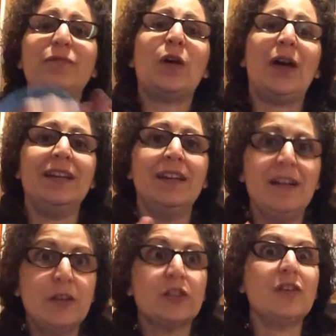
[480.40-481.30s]
foot.
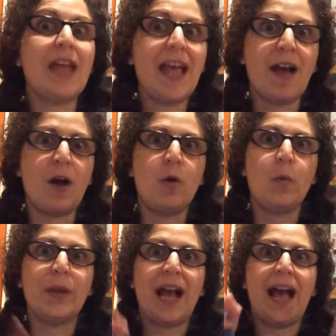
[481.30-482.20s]
So now
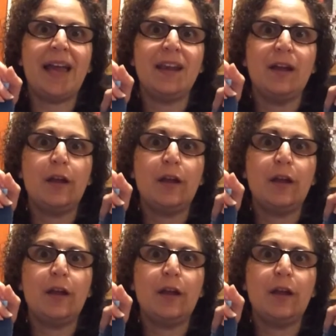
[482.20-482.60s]
we got